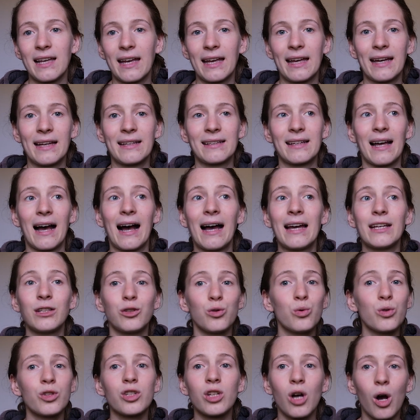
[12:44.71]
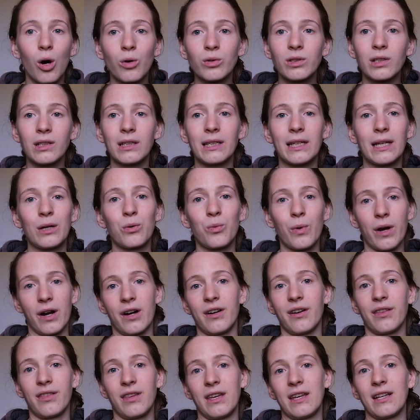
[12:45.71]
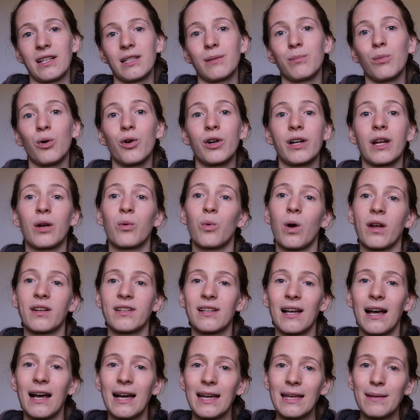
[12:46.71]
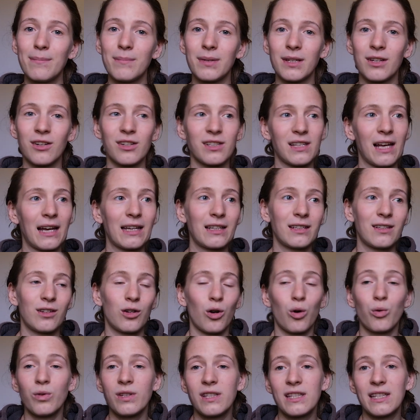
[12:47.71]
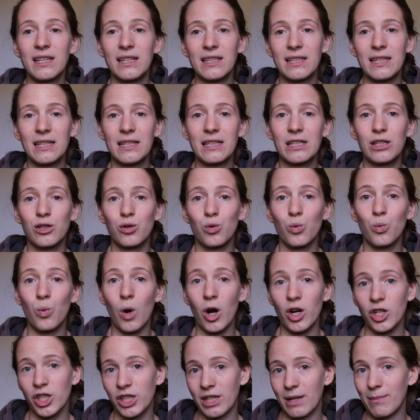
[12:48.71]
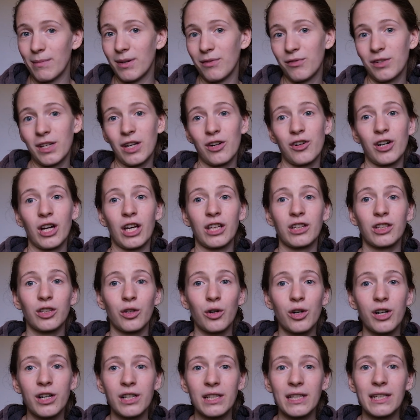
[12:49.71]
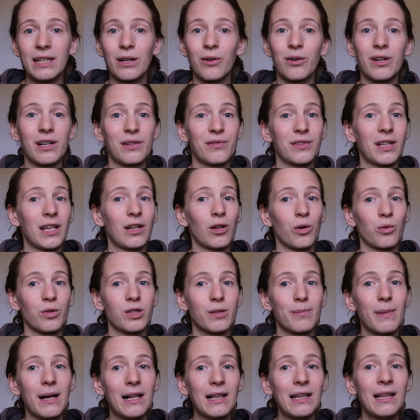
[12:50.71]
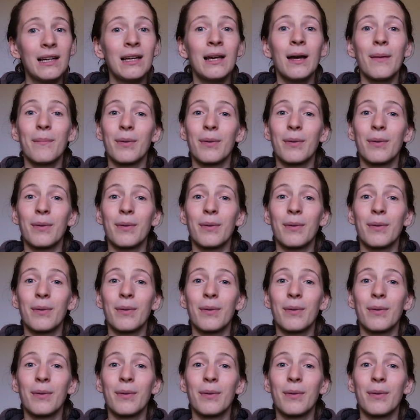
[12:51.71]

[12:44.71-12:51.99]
And I do totally wear things more than one time, because I don't see a need to wash them if they're not dirty or if they don't smell.